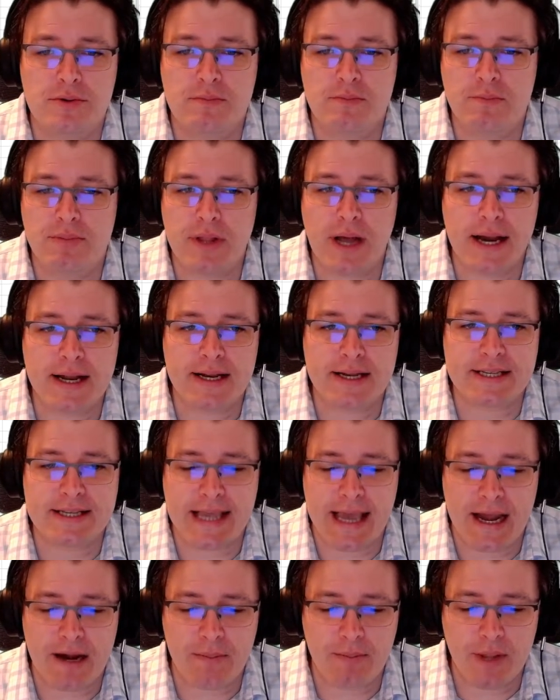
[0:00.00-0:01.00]
plotted a
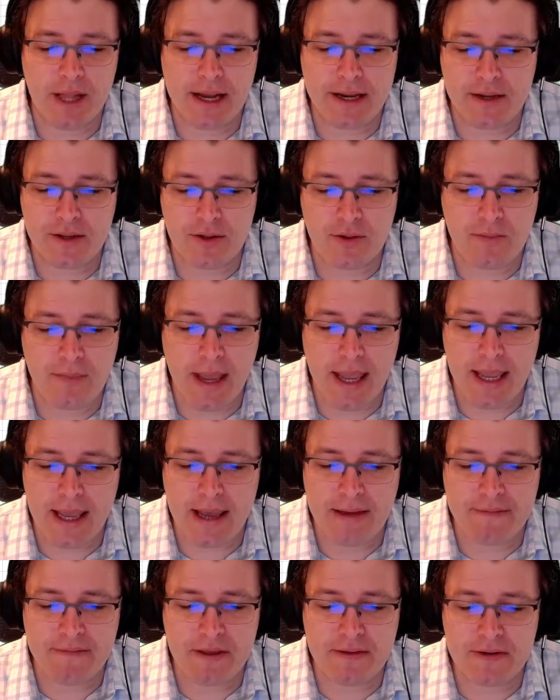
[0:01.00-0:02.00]
scatter plot, you may
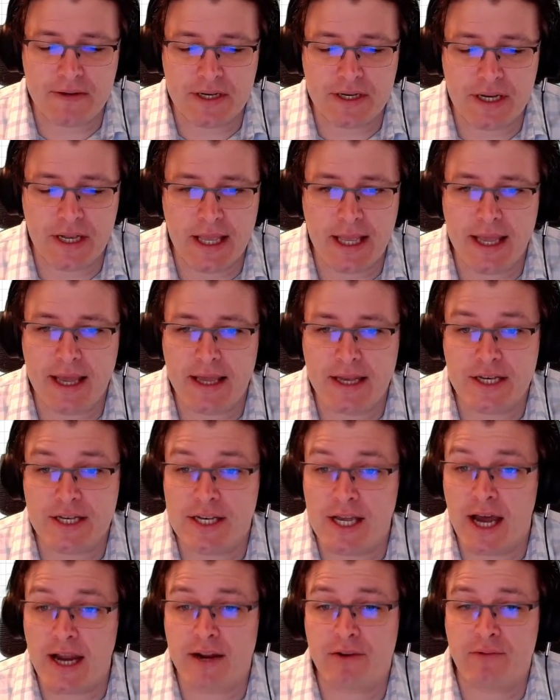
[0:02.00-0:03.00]
have even
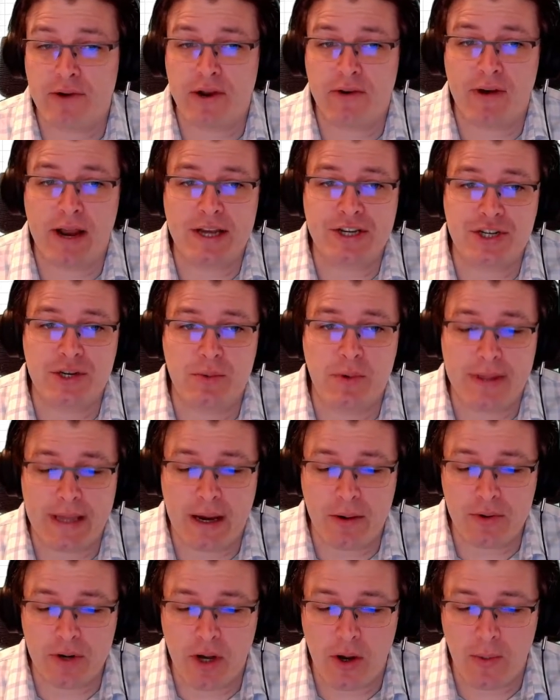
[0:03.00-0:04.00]
done a regression
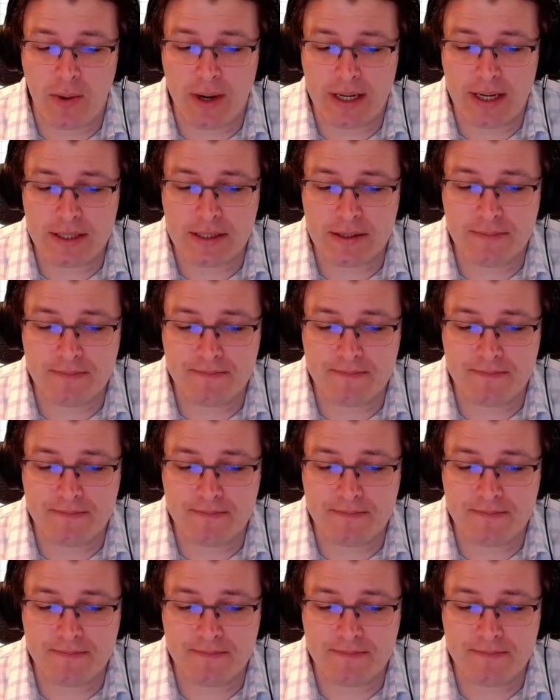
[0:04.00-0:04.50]
without knowing it.